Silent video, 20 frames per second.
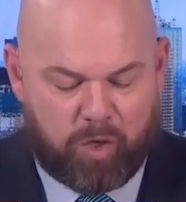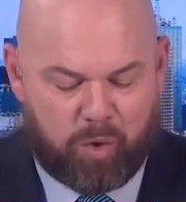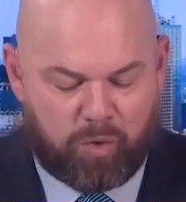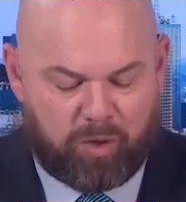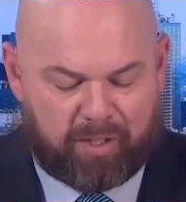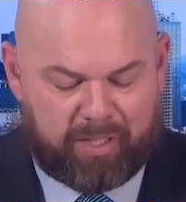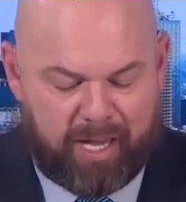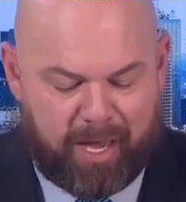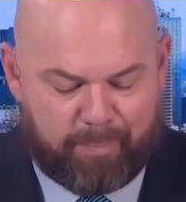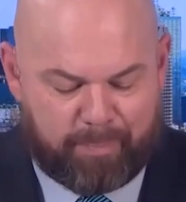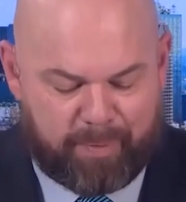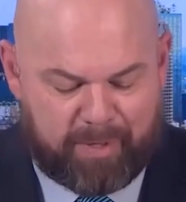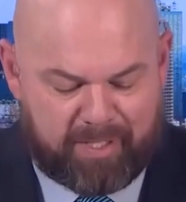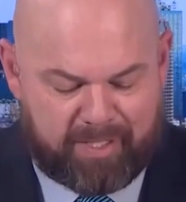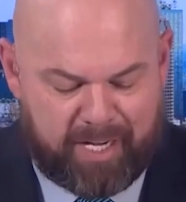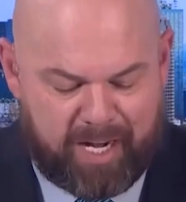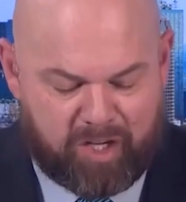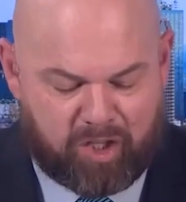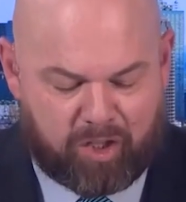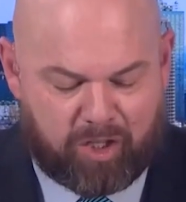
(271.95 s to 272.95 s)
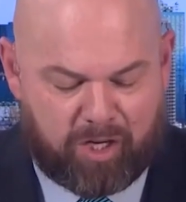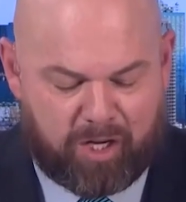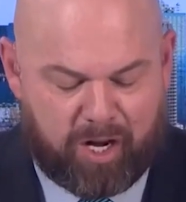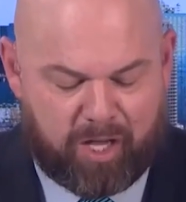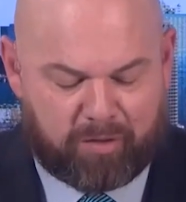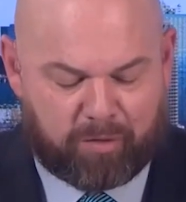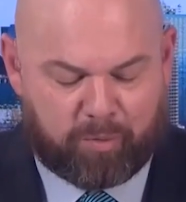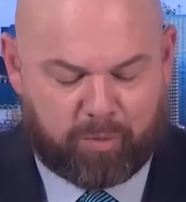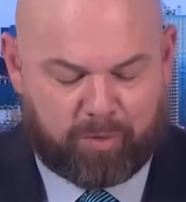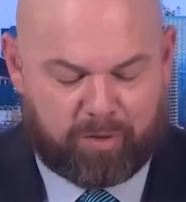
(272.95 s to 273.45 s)
total compensation, in
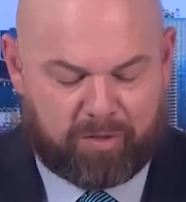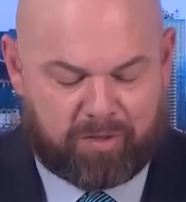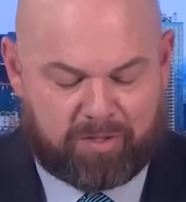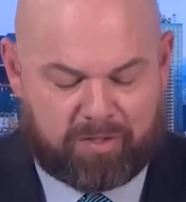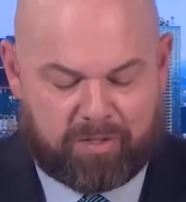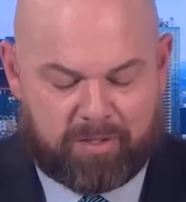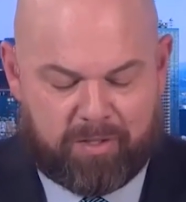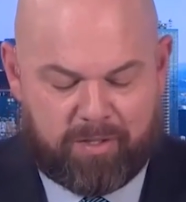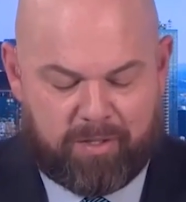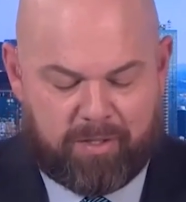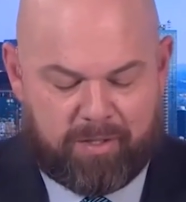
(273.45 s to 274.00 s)
other words.